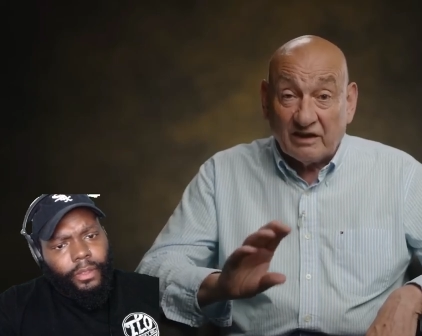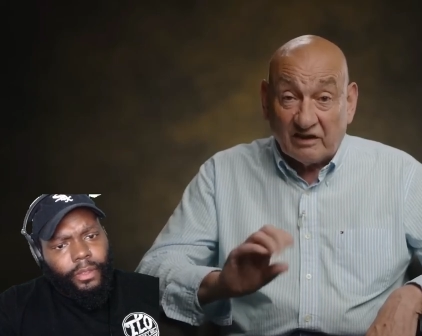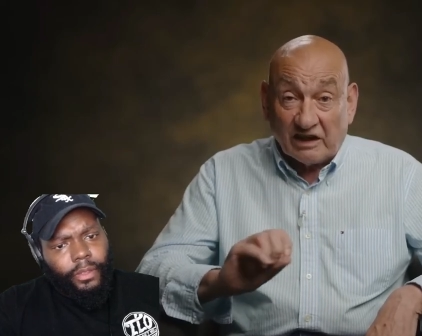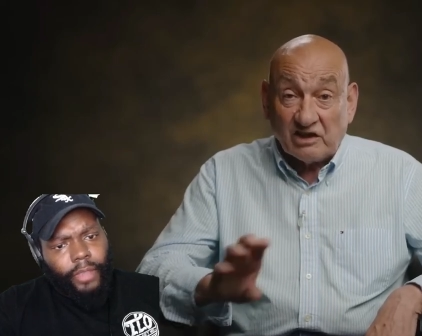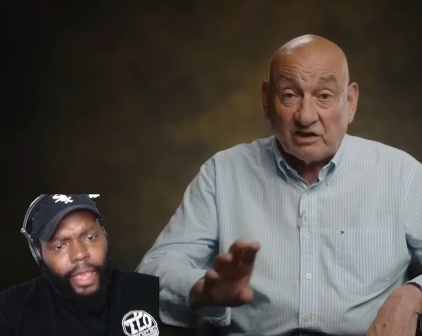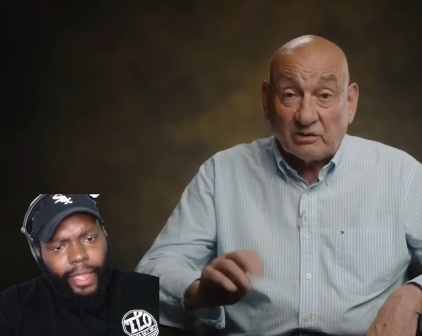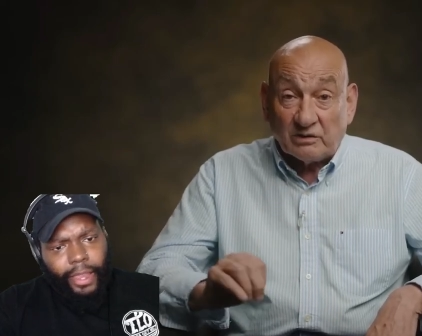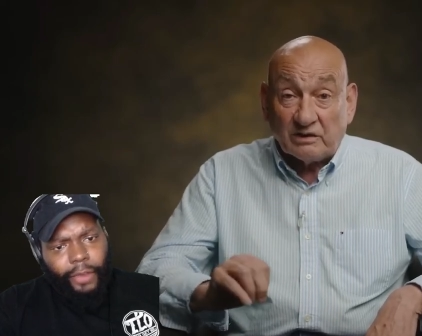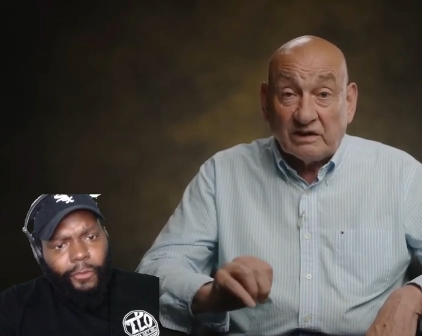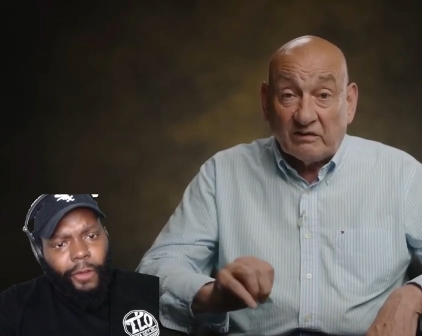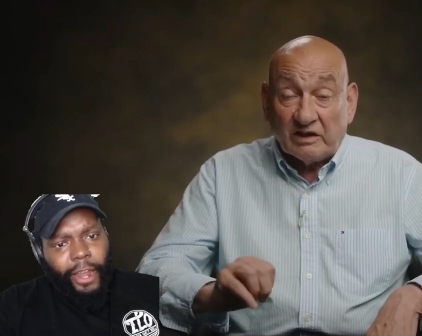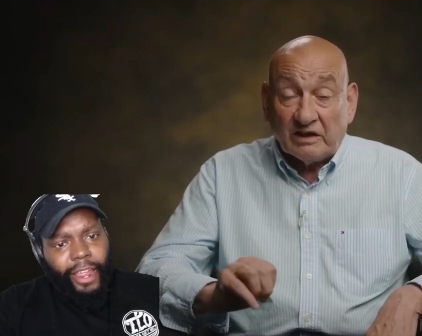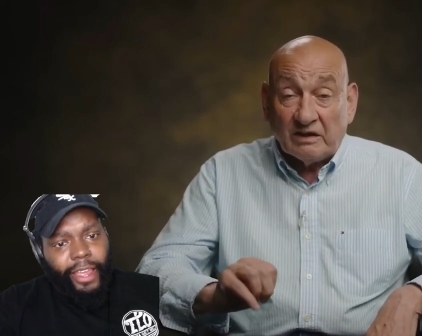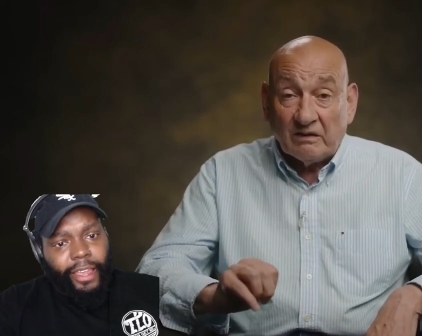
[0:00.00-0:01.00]
Speaker 1: National and he
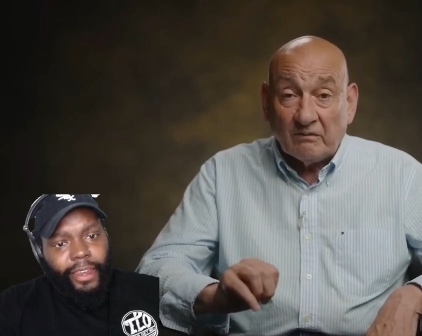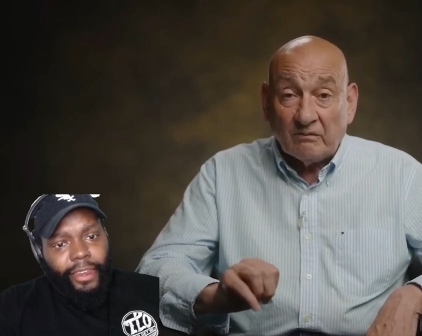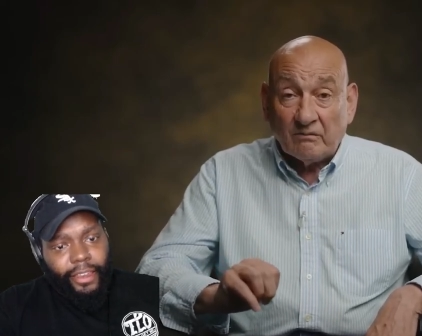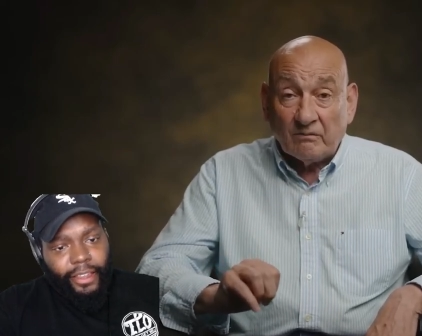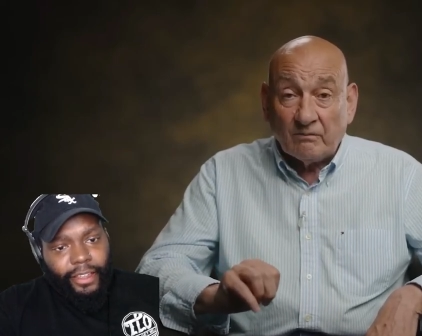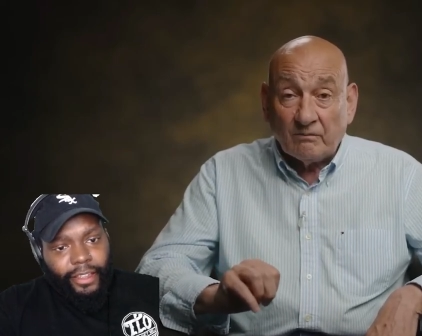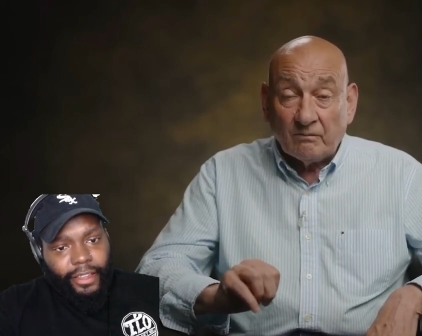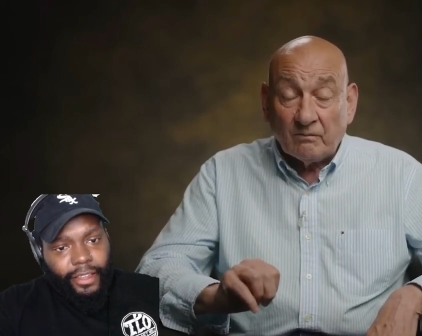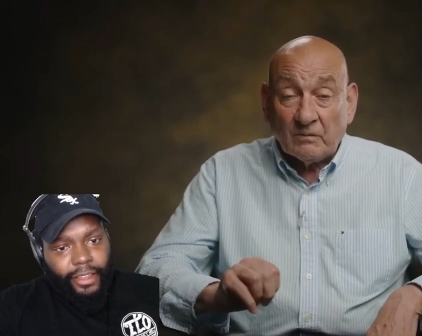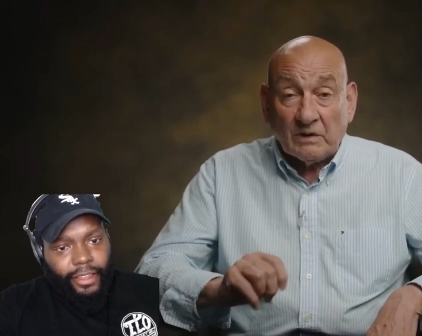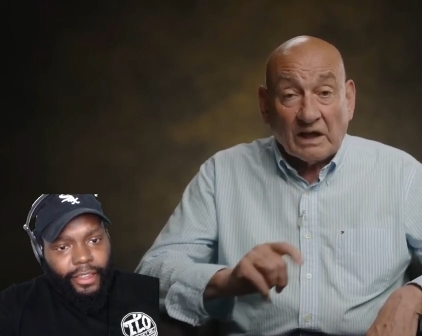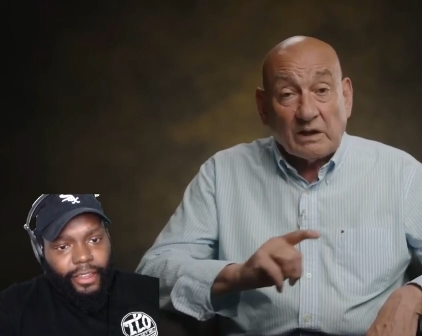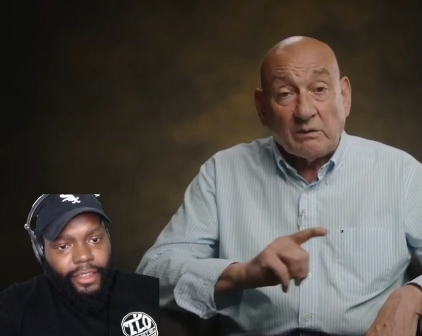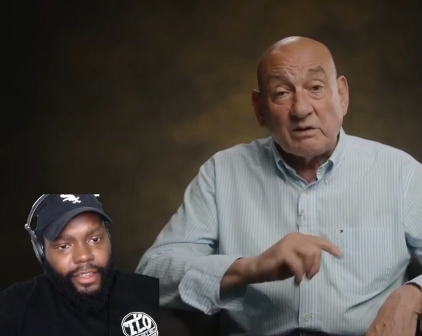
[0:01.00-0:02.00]
ran.
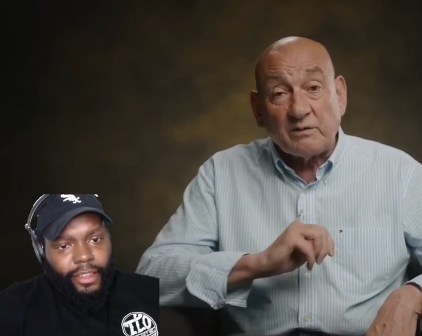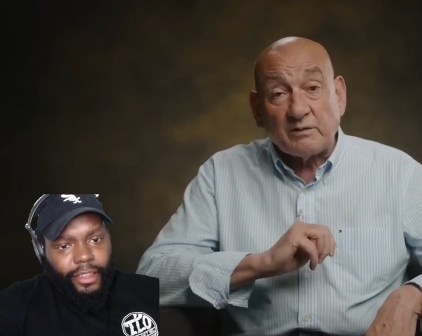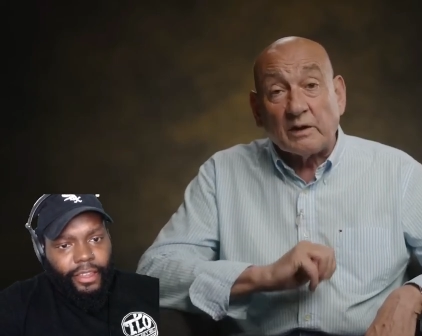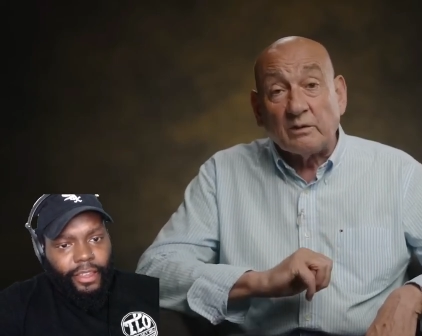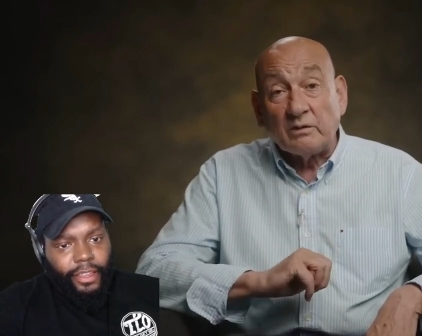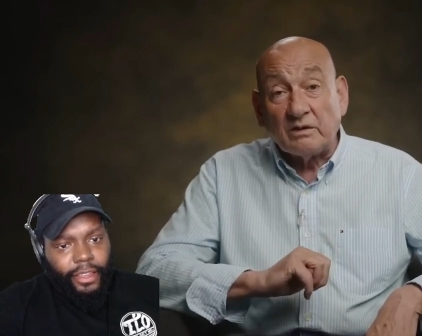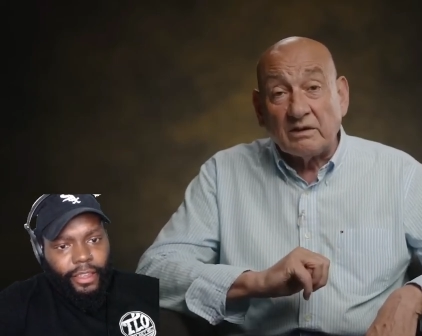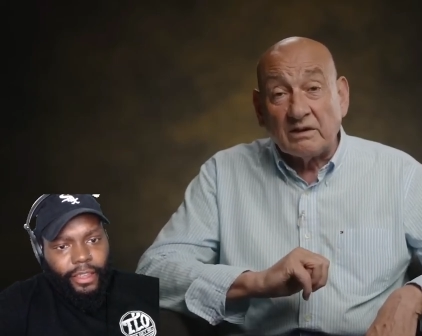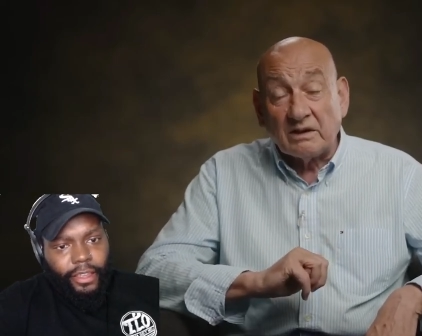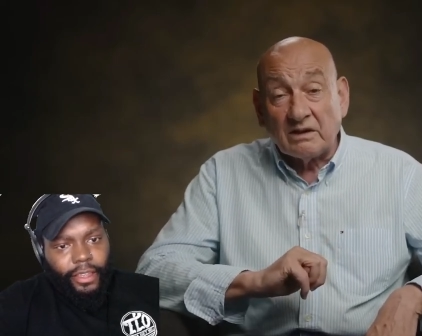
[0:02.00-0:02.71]
and he was found